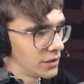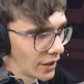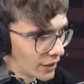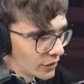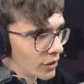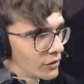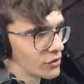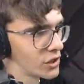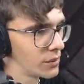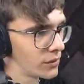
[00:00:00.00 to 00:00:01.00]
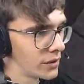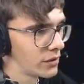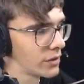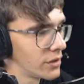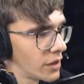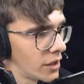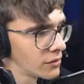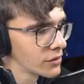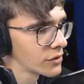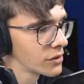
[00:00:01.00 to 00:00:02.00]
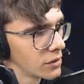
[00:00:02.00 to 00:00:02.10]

Can you go to sleep when you're in the house?